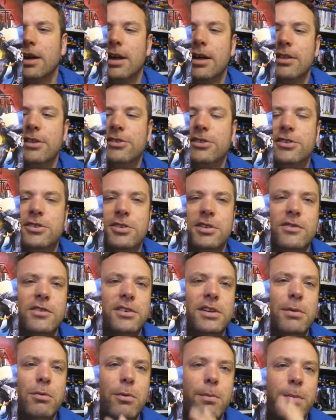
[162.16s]
This is sort of a
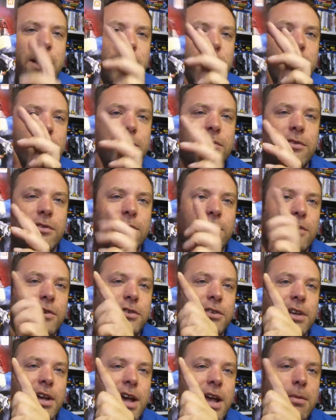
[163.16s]
double pack of the
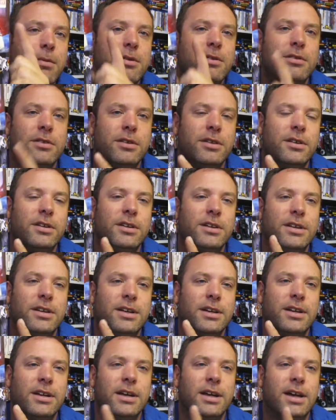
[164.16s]
first game and
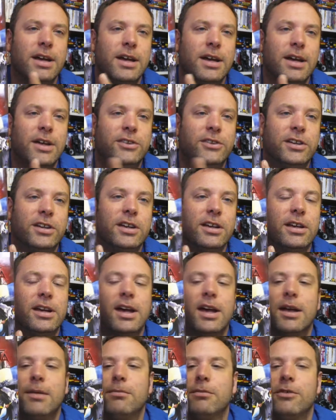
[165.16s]
the second
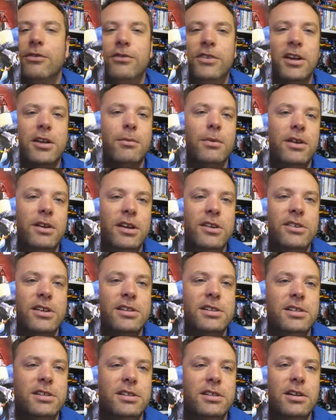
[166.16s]
game. The second one here is
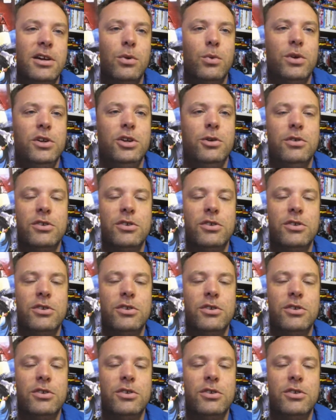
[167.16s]
actually a Wii U